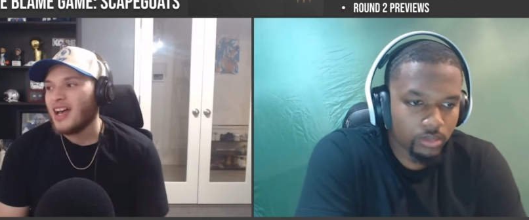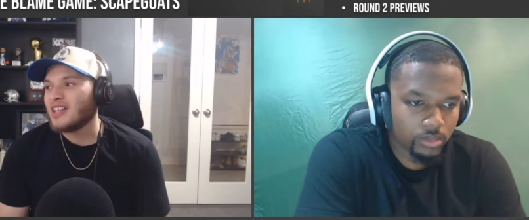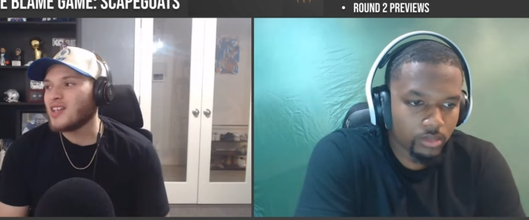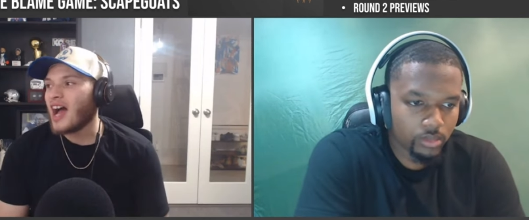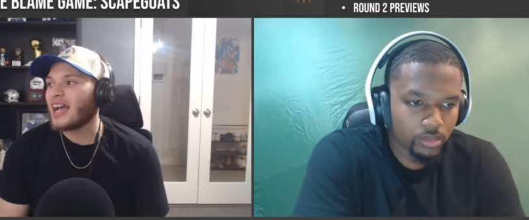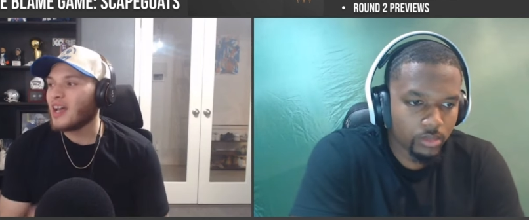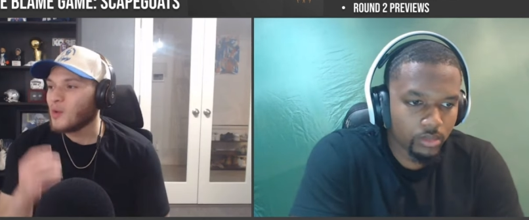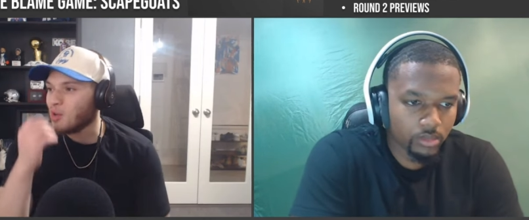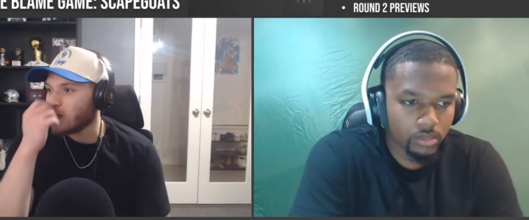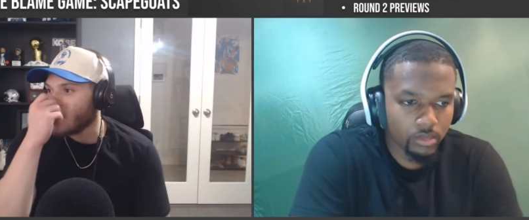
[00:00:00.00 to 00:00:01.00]
Speaker 1: And I get
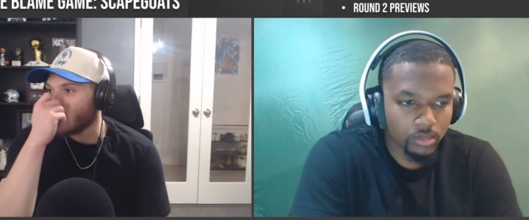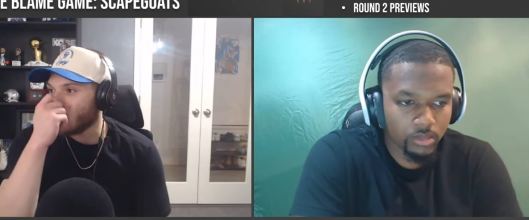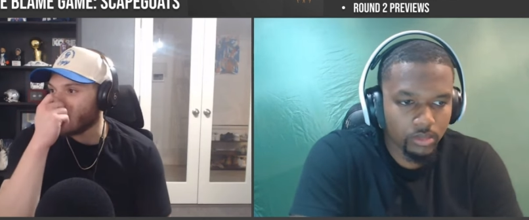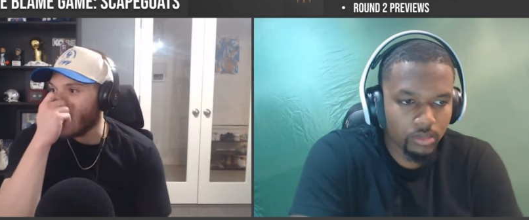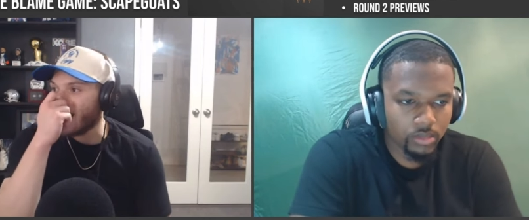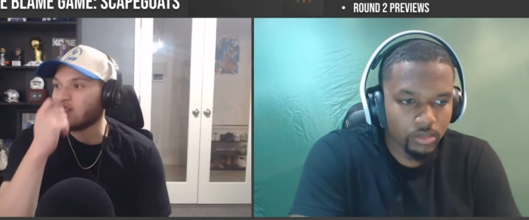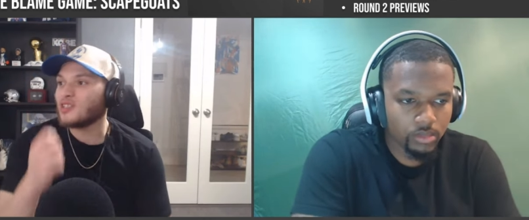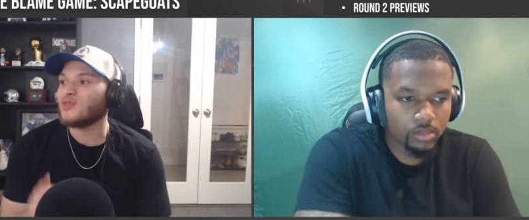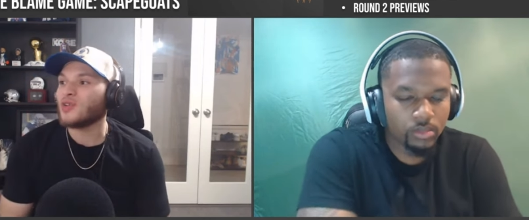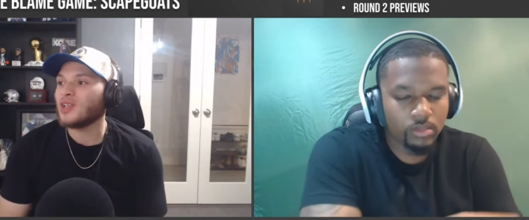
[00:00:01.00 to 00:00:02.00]
where you're coming from. I
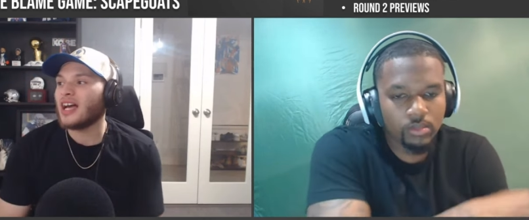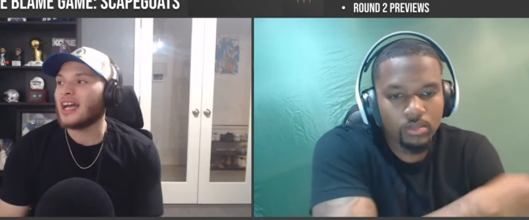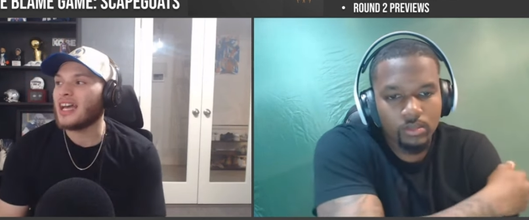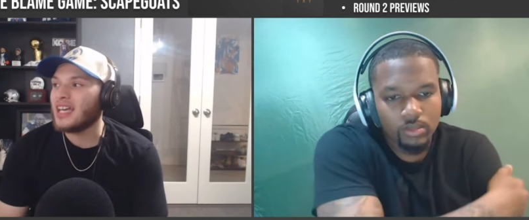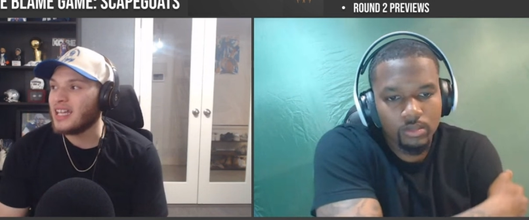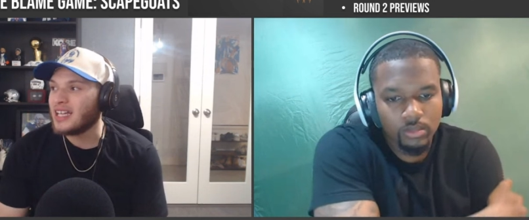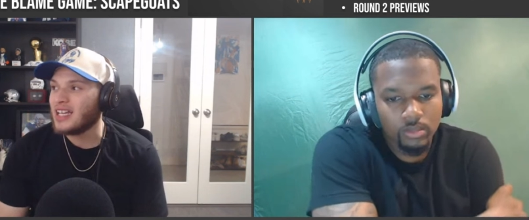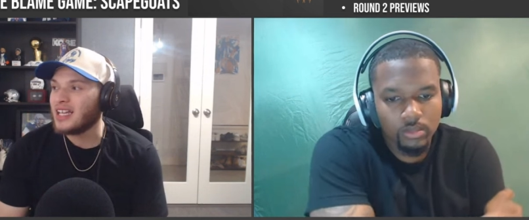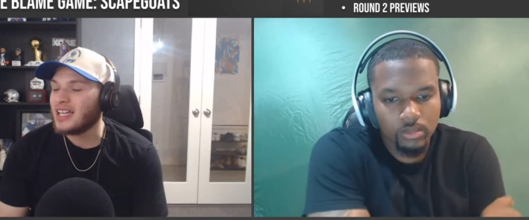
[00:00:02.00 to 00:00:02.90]
just feel like it